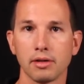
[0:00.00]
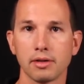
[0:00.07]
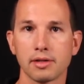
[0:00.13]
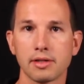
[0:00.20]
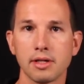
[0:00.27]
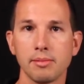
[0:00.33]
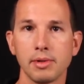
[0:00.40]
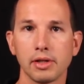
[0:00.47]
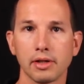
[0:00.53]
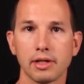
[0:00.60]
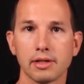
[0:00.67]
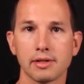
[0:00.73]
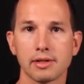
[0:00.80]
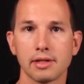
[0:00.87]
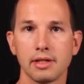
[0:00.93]

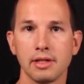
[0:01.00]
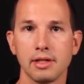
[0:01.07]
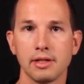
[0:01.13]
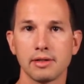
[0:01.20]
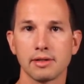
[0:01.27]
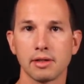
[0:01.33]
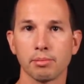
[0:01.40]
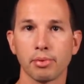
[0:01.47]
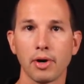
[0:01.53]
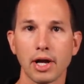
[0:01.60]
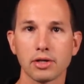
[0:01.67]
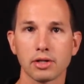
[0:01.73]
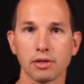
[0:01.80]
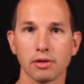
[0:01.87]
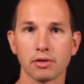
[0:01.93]
stimulus is
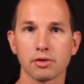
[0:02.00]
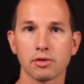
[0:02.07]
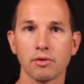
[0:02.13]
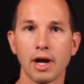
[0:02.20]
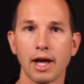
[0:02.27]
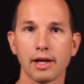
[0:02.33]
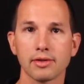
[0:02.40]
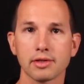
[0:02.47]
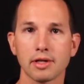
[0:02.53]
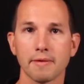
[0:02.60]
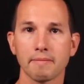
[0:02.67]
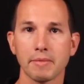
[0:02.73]
depression or stress,